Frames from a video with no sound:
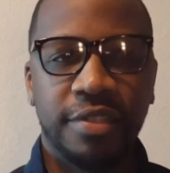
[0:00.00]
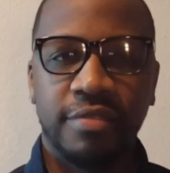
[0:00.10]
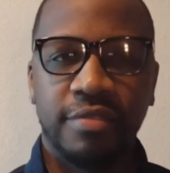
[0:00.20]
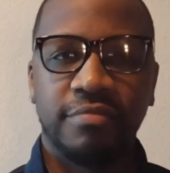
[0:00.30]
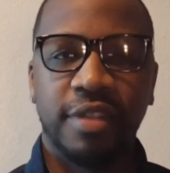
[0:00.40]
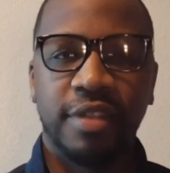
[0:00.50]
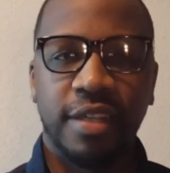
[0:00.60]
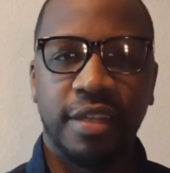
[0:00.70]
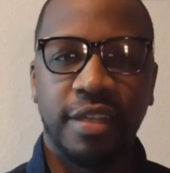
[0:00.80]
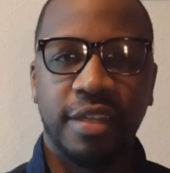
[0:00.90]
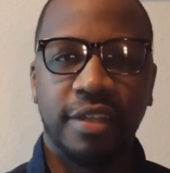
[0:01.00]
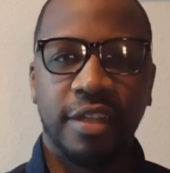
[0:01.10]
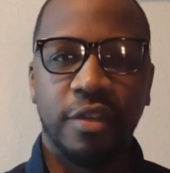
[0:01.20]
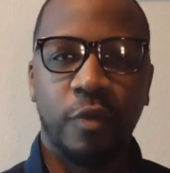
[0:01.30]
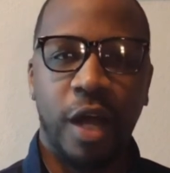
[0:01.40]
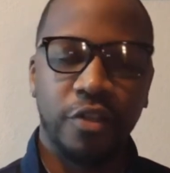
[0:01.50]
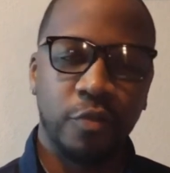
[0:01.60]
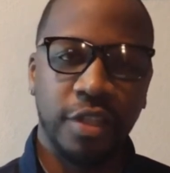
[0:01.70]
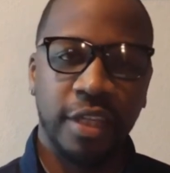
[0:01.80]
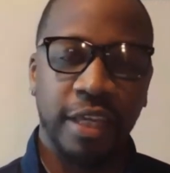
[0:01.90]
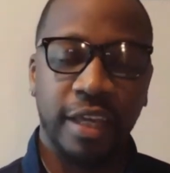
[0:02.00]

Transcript: and, and, and you watch when you can.